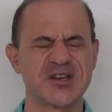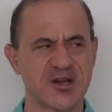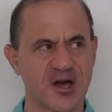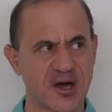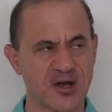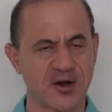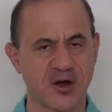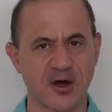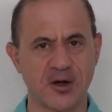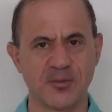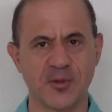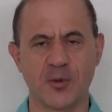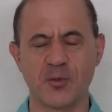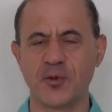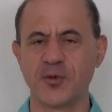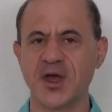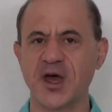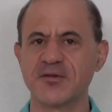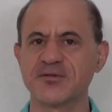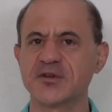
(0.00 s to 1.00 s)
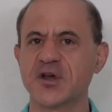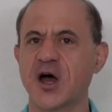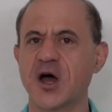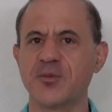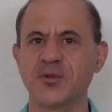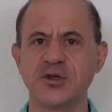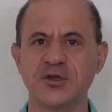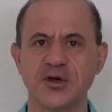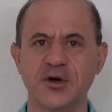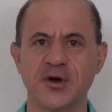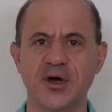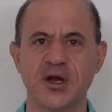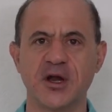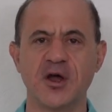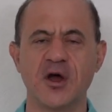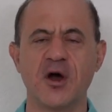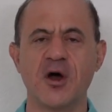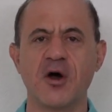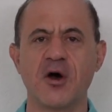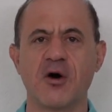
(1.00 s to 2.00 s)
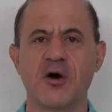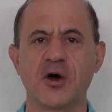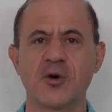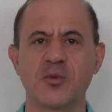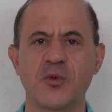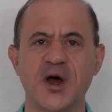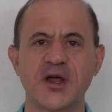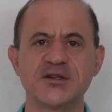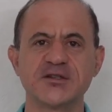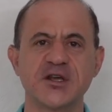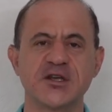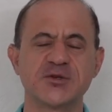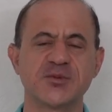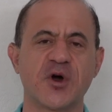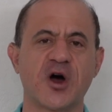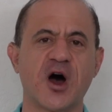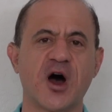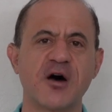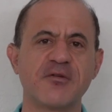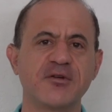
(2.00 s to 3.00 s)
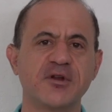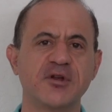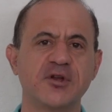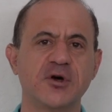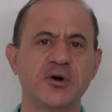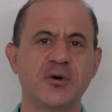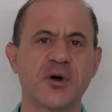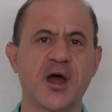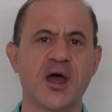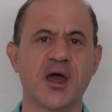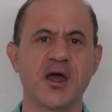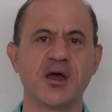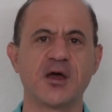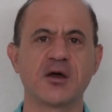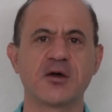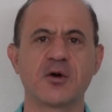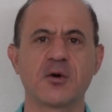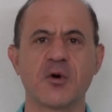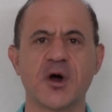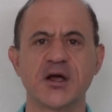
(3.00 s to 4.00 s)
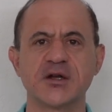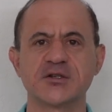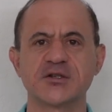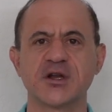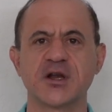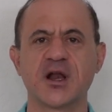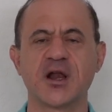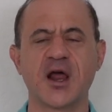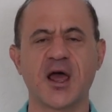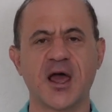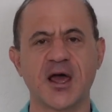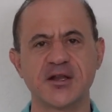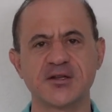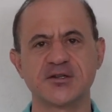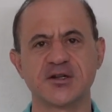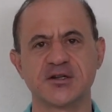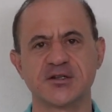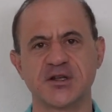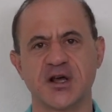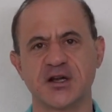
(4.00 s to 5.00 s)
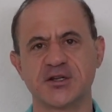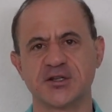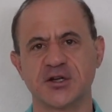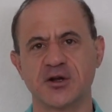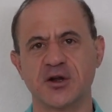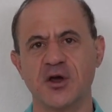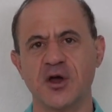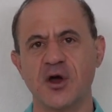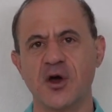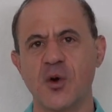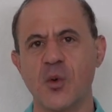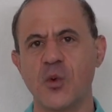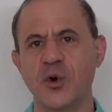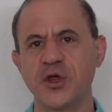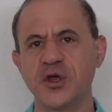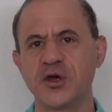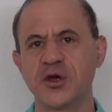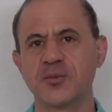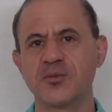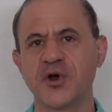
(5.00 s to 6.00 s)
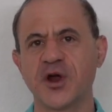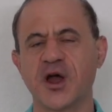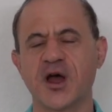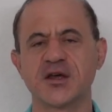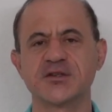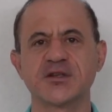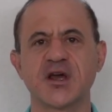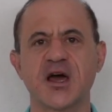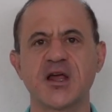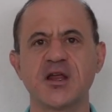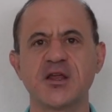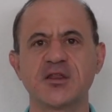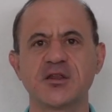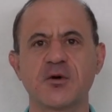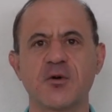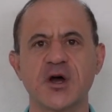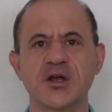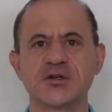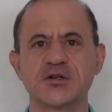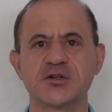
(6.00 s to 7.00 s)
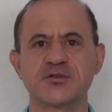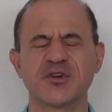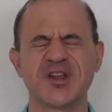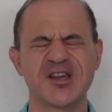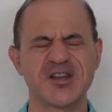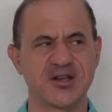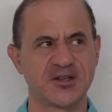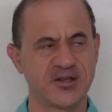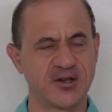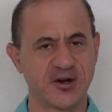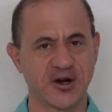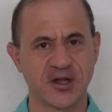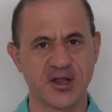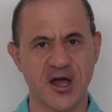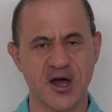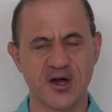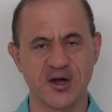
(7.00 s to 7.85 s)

not all, but when we have time, we do it. On Wednesdays, we often do a question and answer session where you can bring us any questions related to your cloud